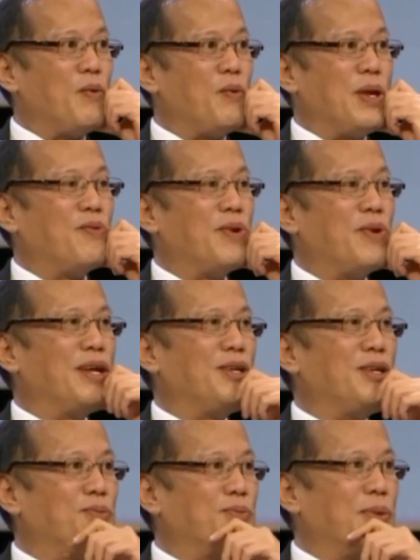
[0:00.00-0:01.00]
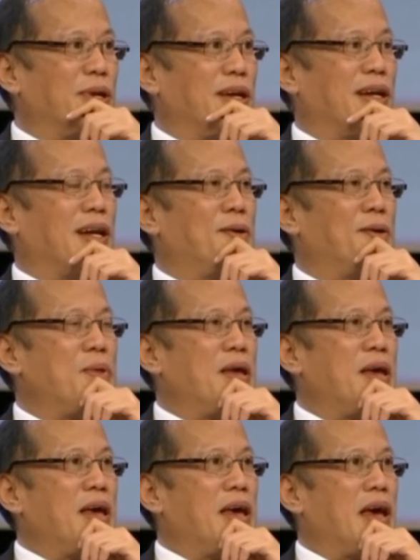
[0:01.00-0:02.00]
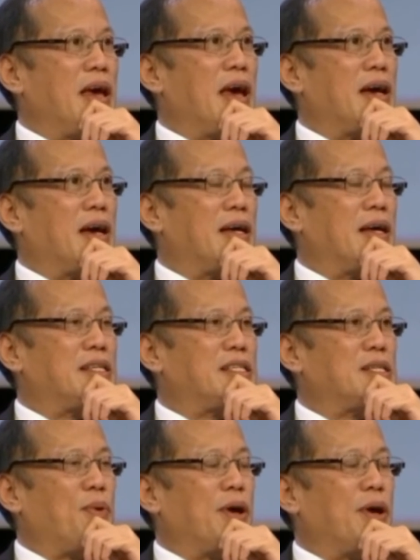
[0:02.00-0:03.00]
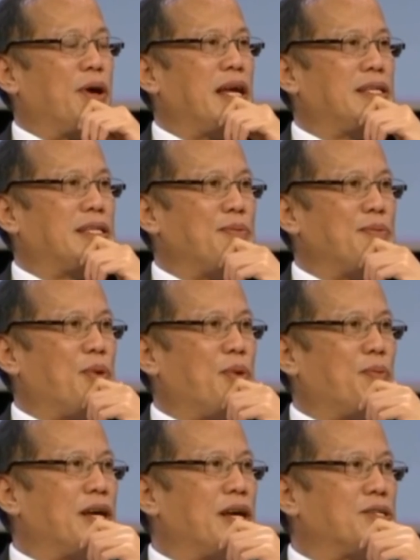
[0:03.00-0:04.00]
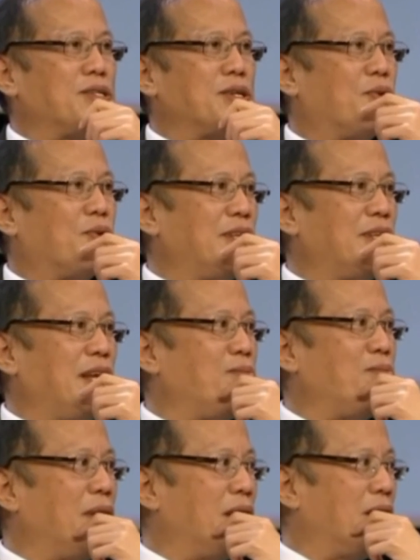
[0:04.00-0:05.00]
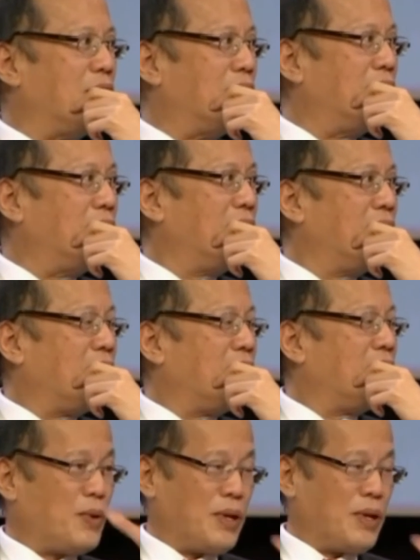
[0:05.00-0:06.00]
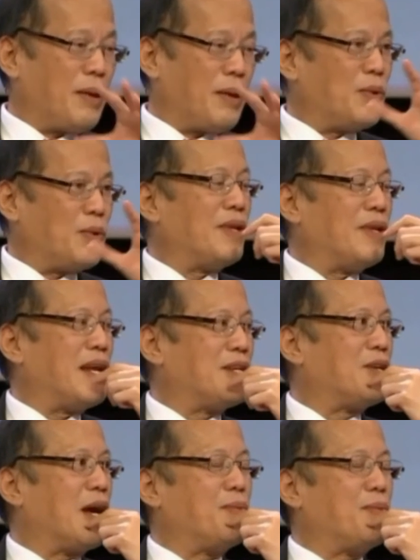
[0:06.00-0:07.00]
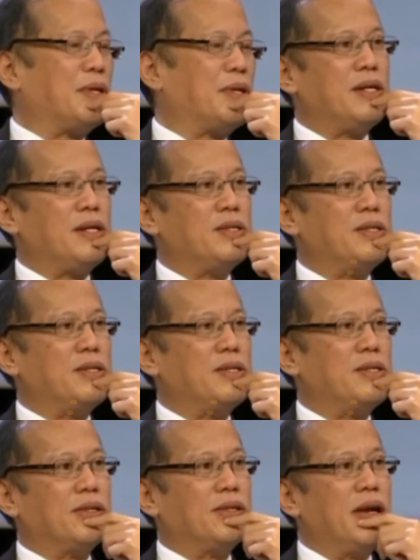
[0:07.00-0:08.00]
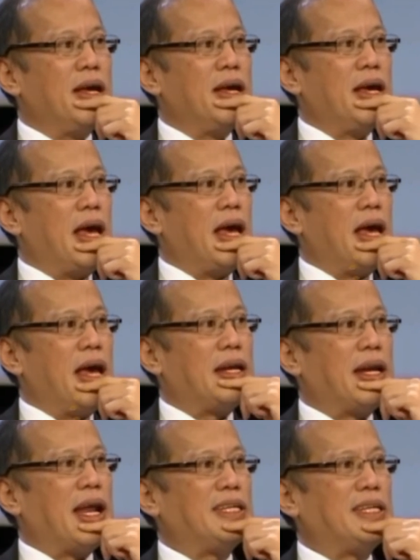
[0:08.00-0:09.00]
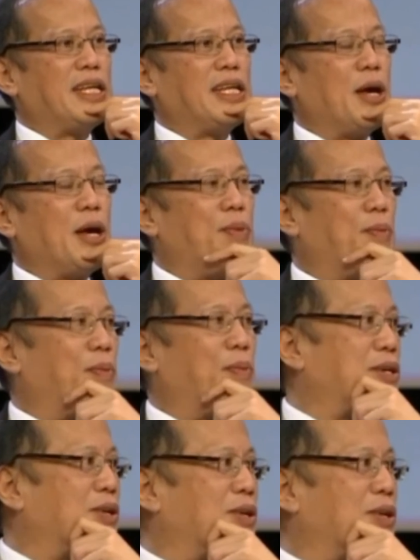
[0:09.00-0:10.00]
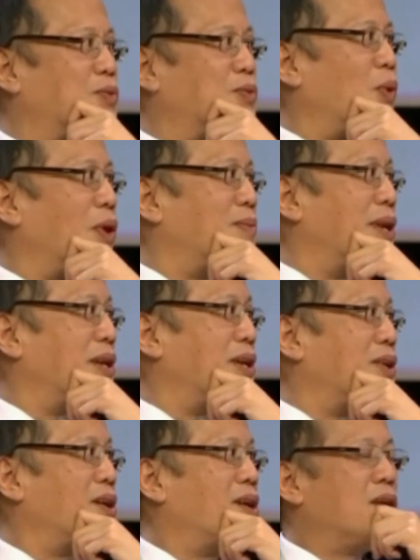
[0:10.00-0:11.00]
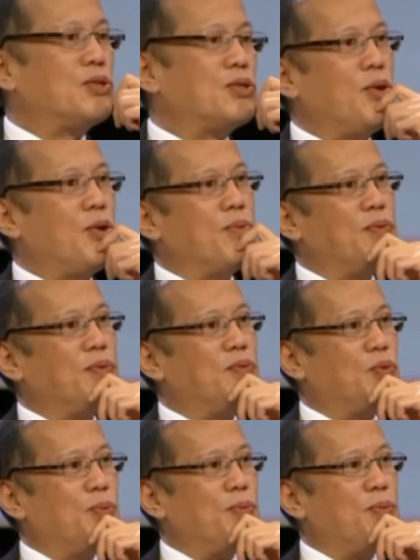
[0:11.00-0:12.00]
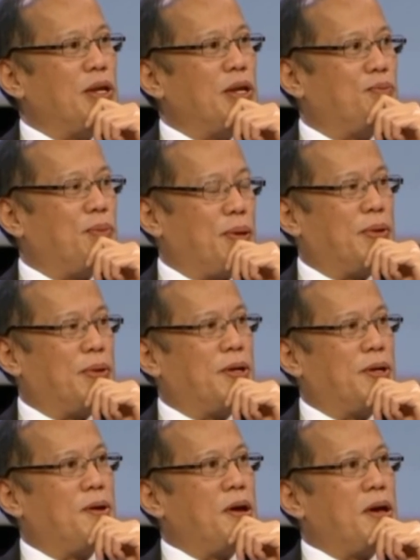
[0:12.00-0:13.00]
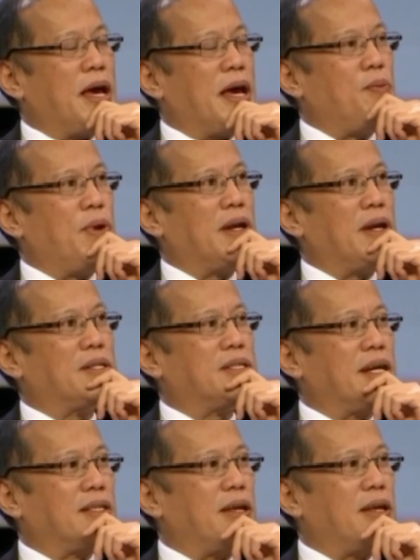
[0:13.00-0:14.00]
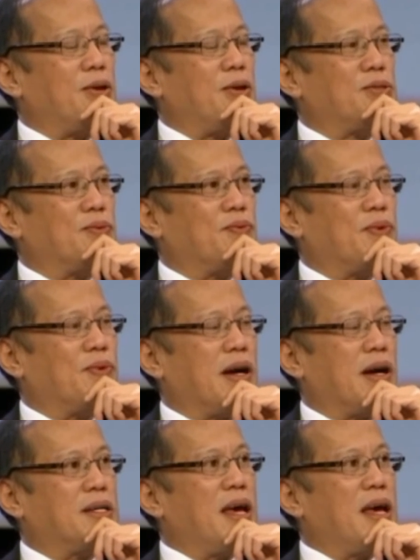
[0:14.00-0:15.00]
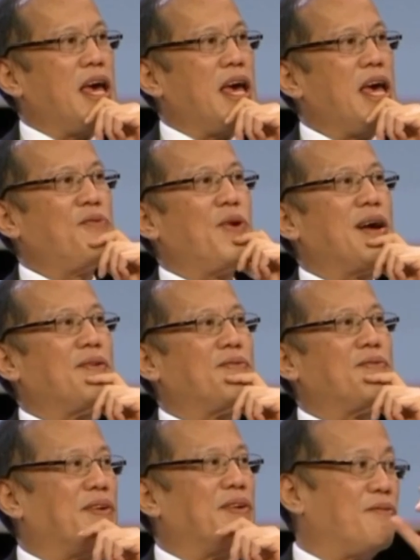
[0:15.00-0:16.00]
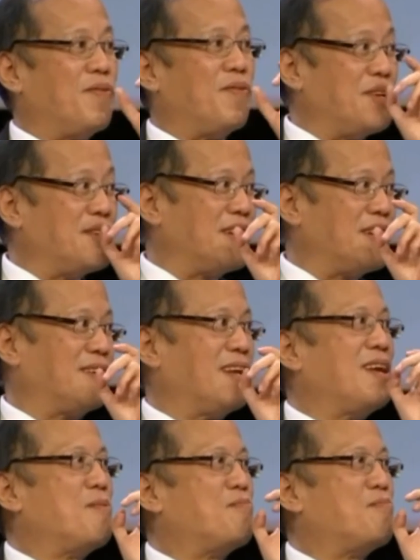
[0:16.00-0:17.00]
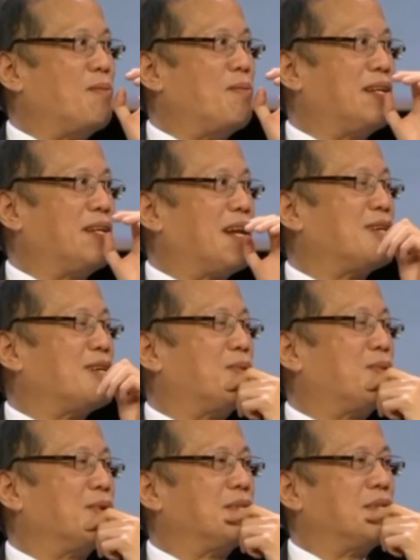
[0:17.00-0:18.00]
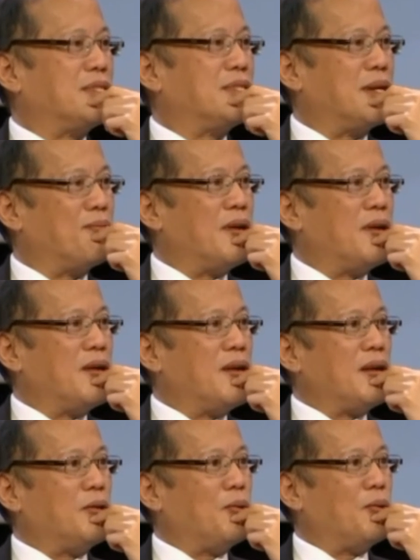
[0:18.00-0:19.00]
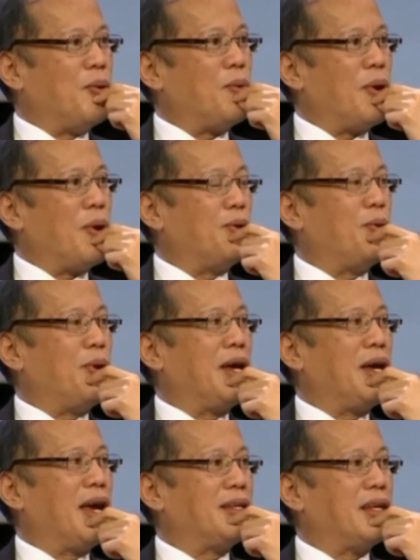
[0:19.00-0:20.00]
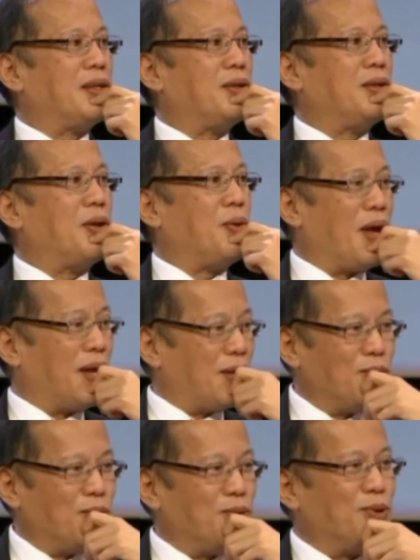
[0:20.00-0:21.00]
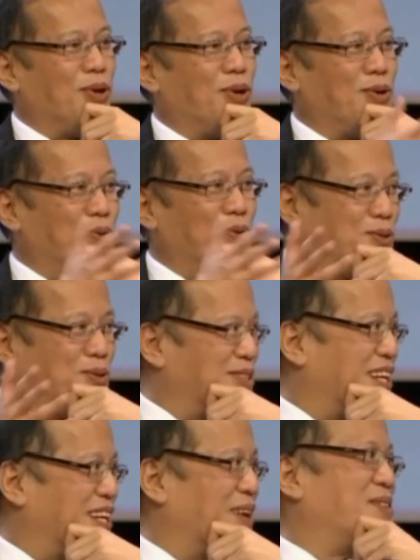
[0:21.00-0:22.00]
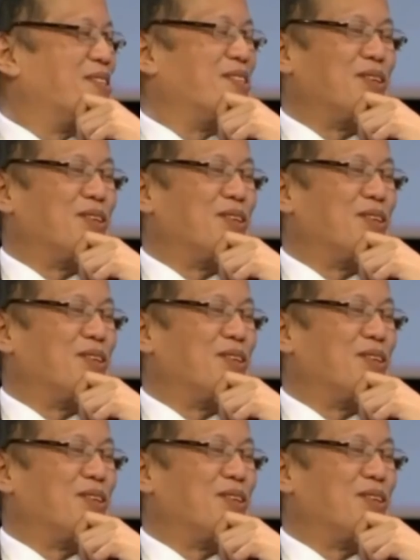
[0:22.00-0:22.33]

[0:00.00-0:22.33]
when you fly to Manila, it's a daytime population of 14 million. I'm talking the National Capital Region. And a nighttime population of 12 million. So you move 2 million people. Can we restrict the use of cars? If we have an efficient public transport system, when do we get it? Then we have to go through all of those steps